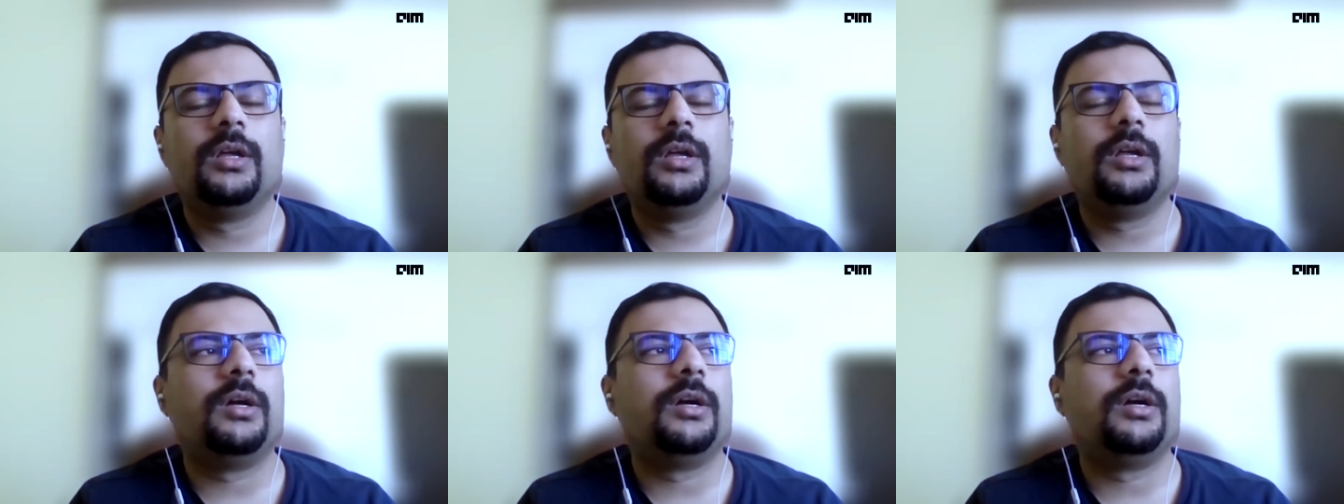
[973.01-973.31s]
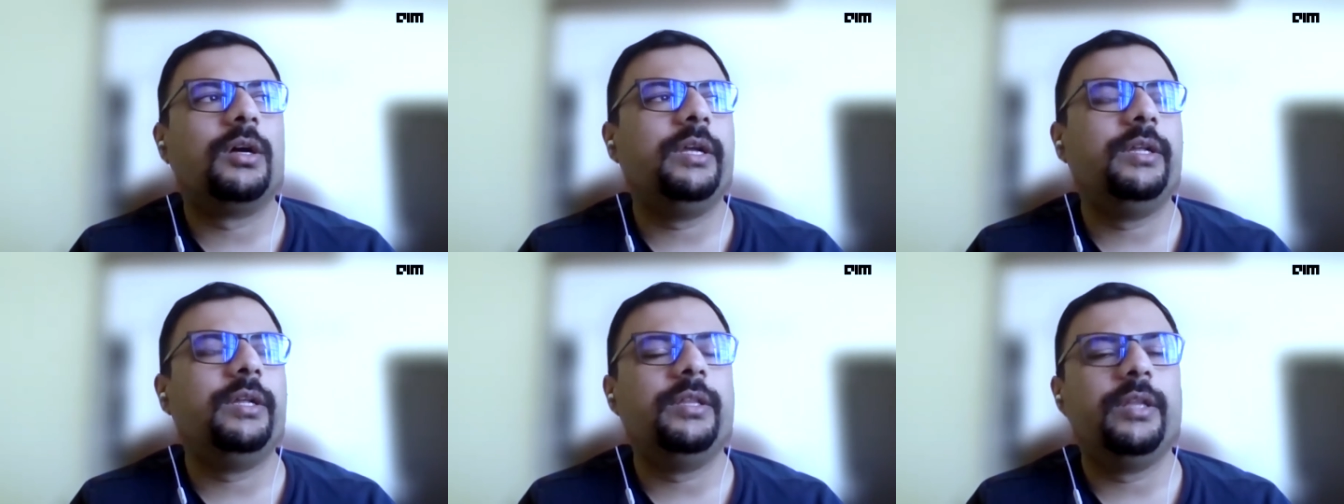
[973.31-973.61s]

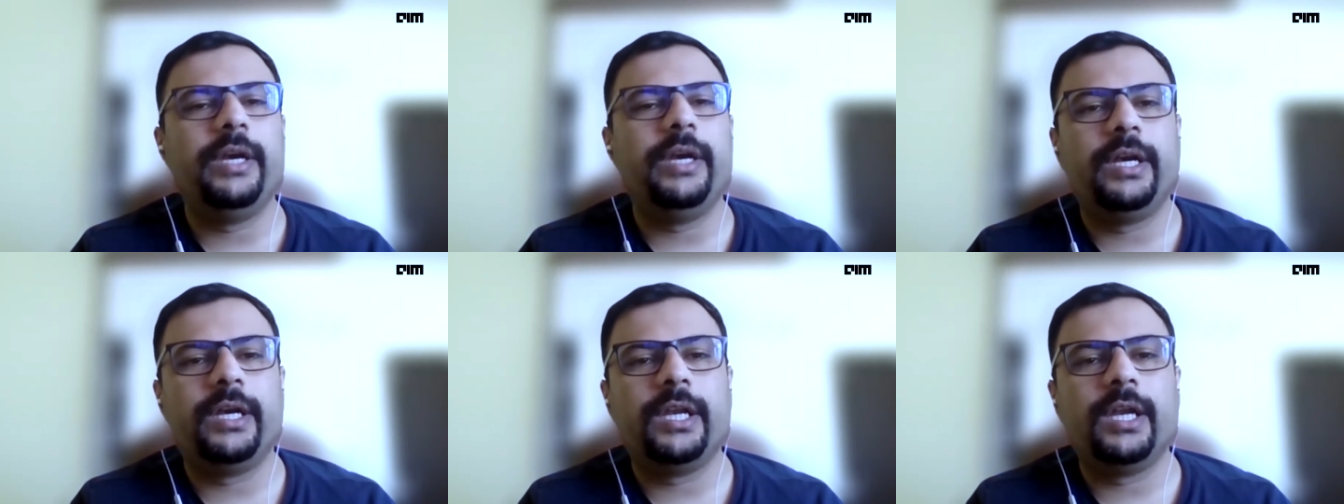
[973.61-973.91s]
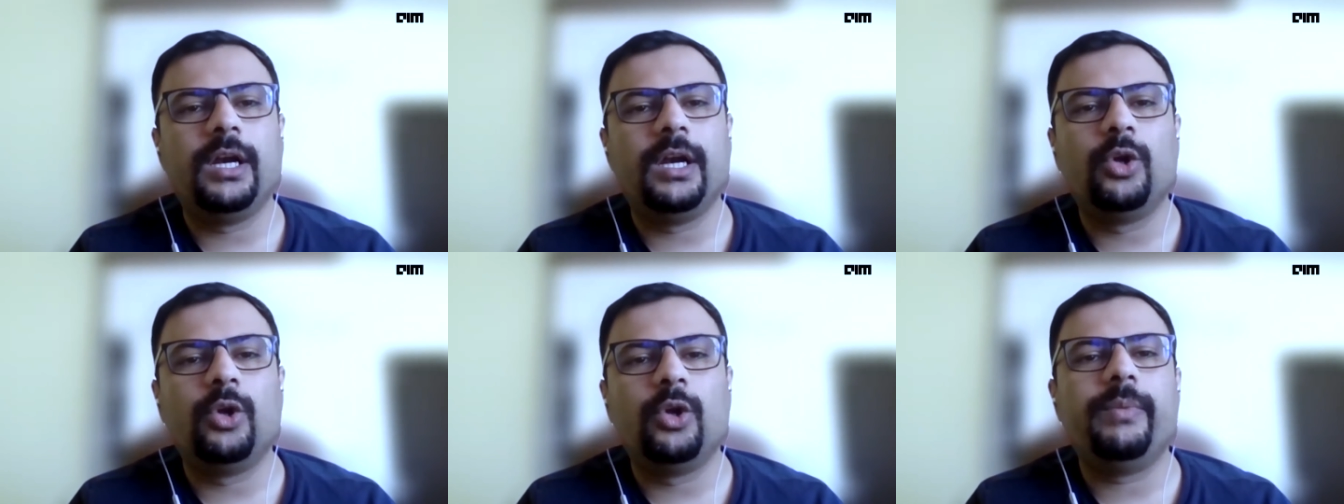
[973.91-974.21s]
Uh, in the
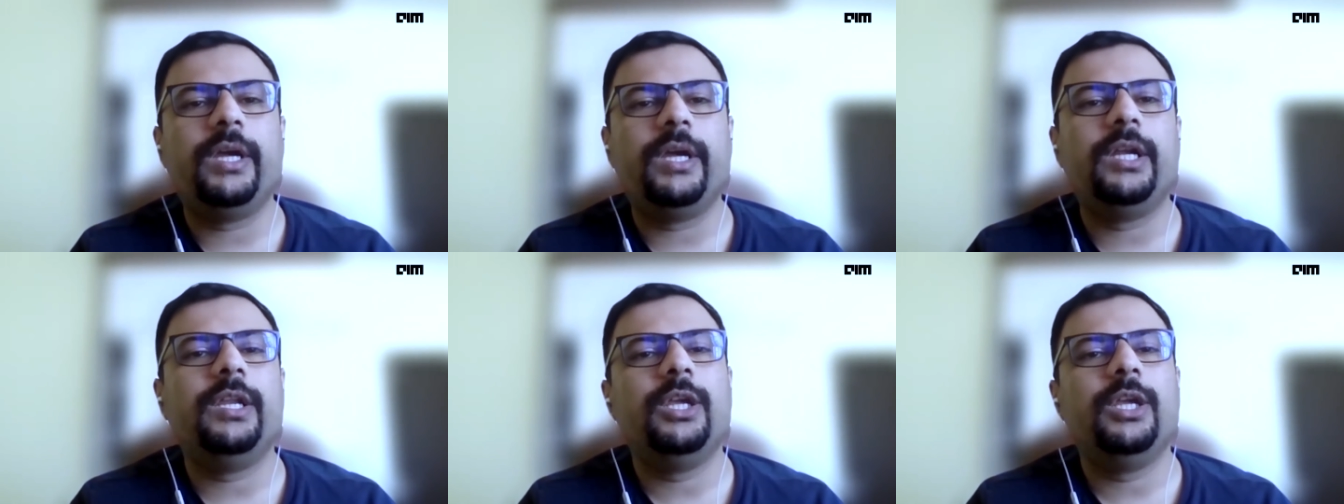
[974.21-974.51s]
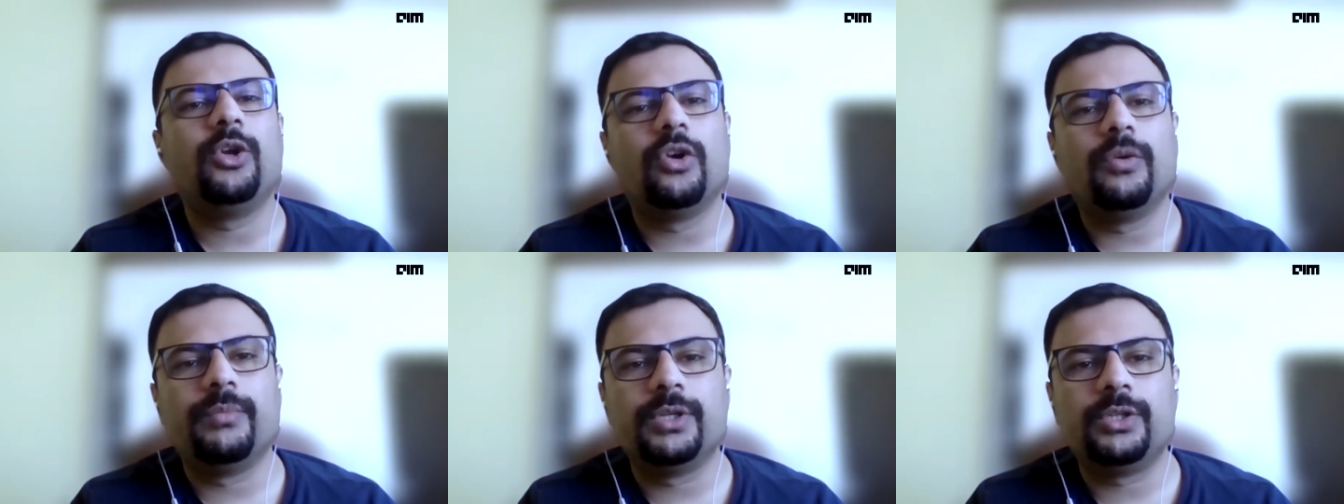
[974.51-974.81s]
retail domain,
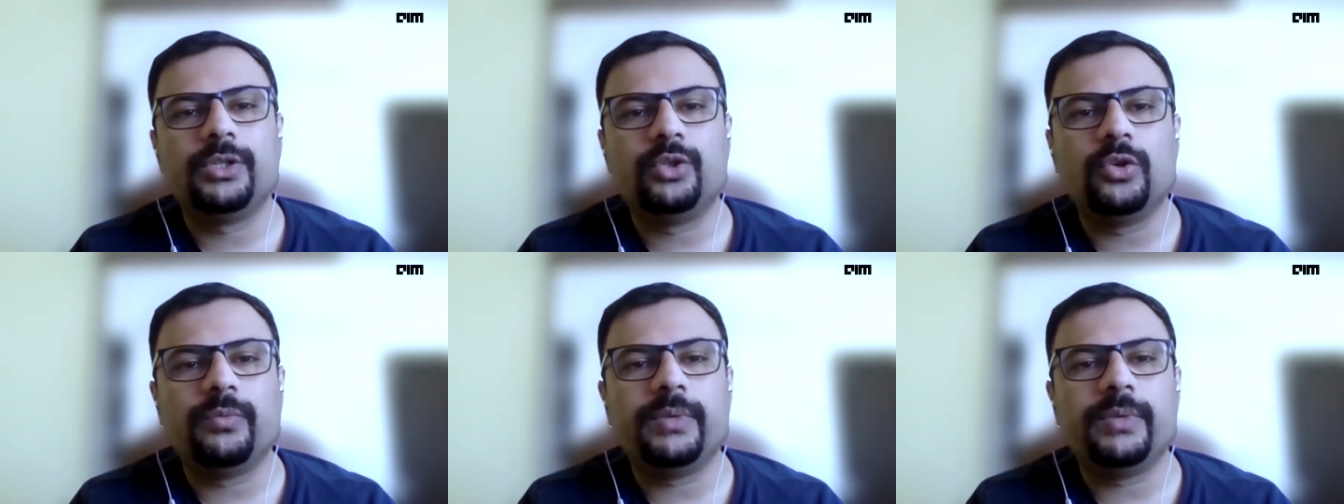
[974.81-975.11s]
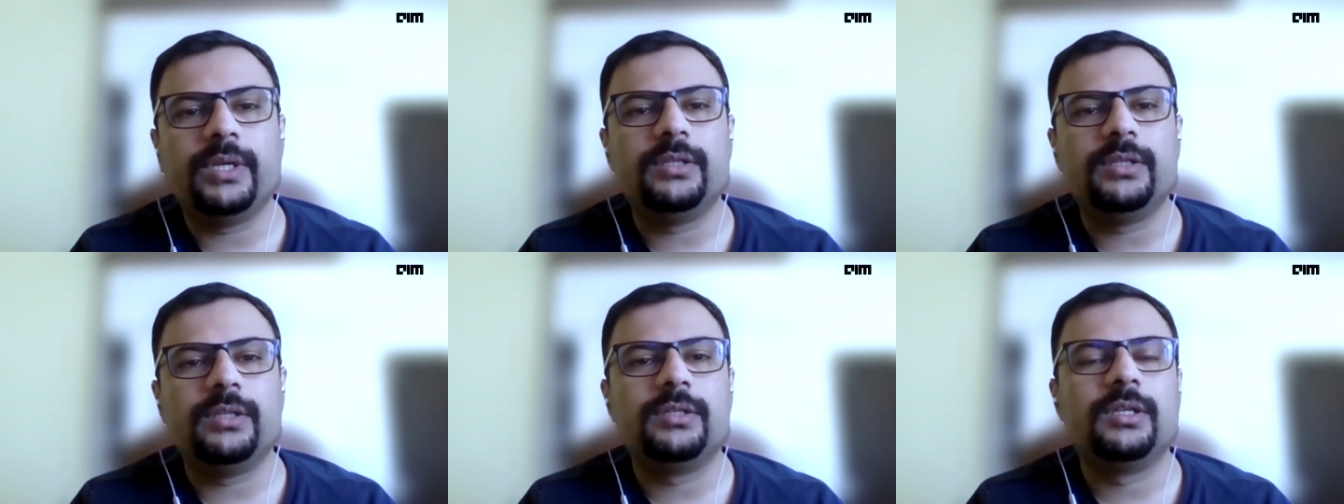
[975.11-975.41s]
e-commerce
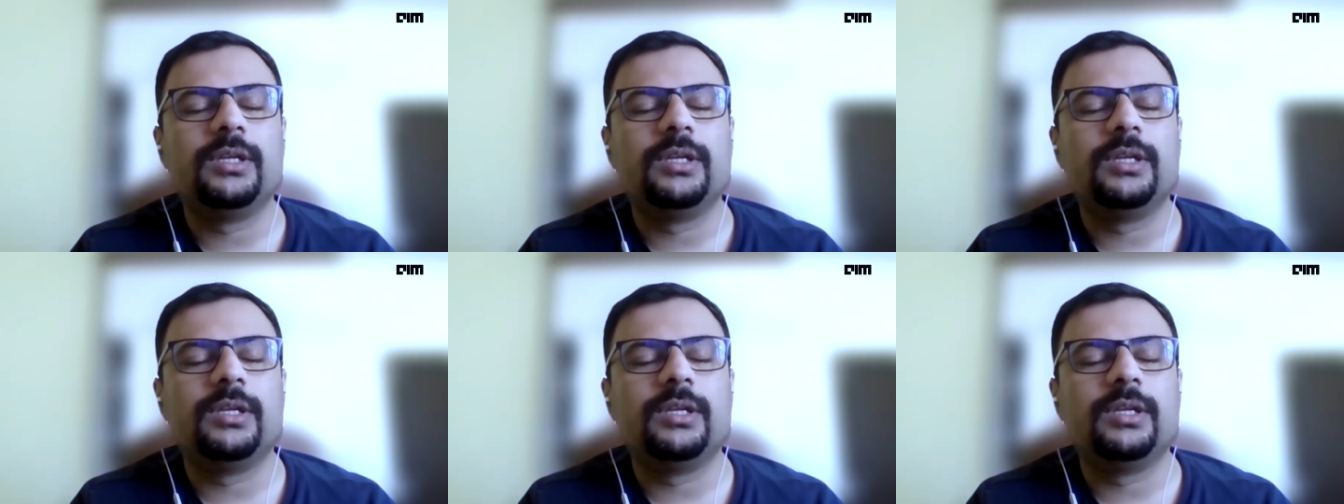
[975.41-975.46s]
domain.